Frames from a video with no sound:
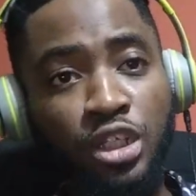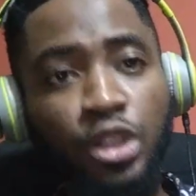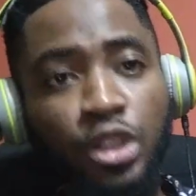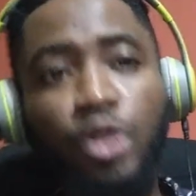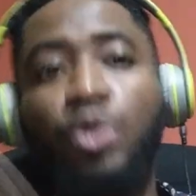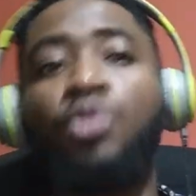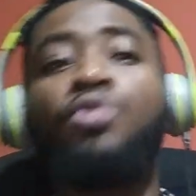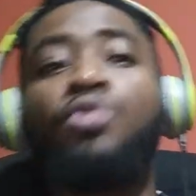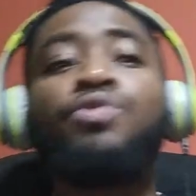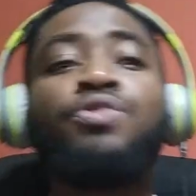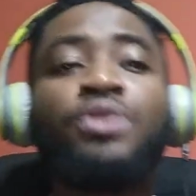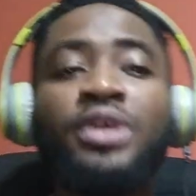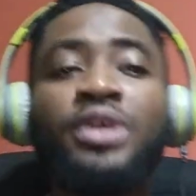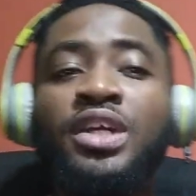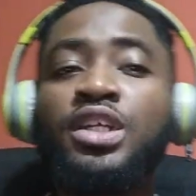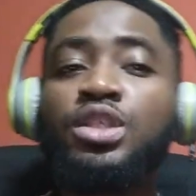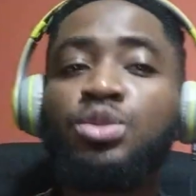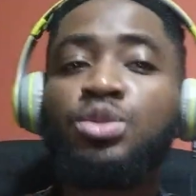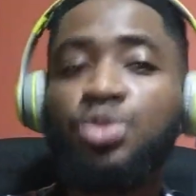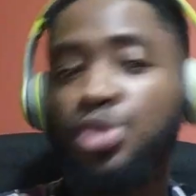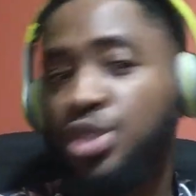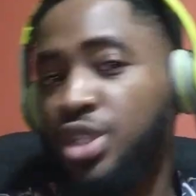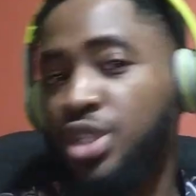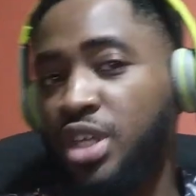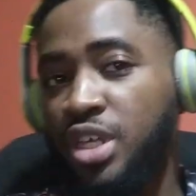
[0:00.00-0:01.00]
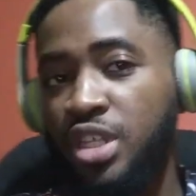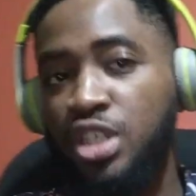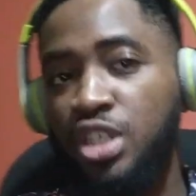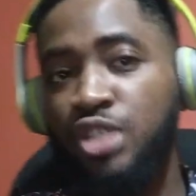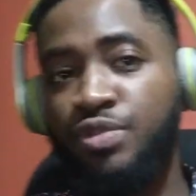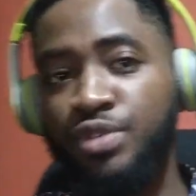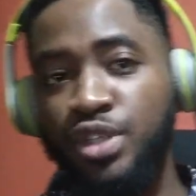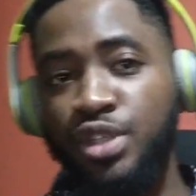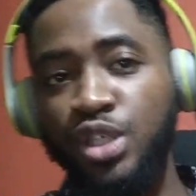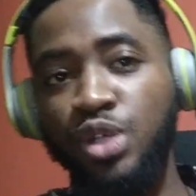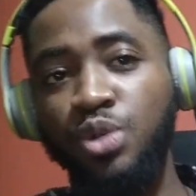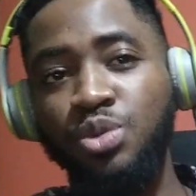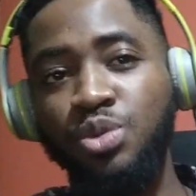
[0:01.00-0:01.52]
Don't forget to share these
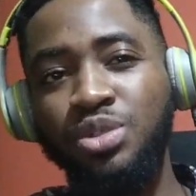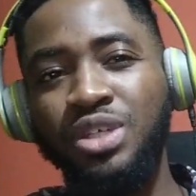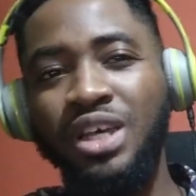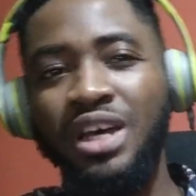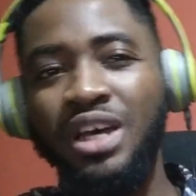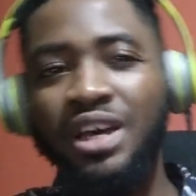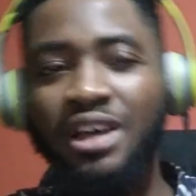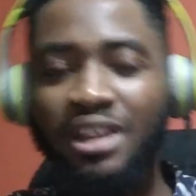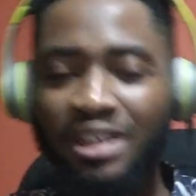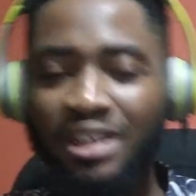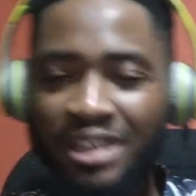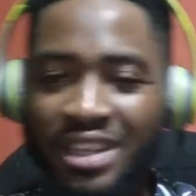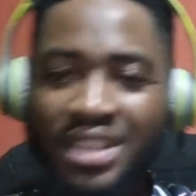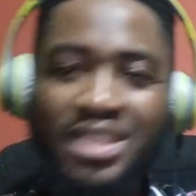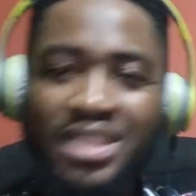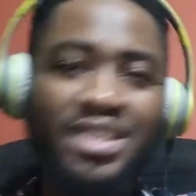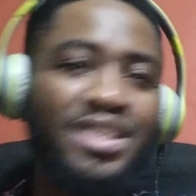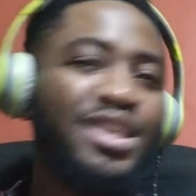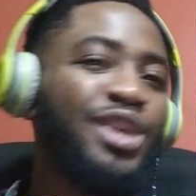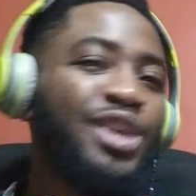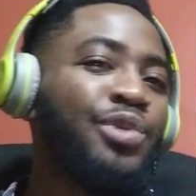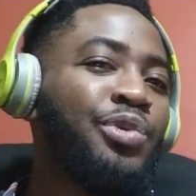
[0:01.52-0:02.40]
videos. Let's see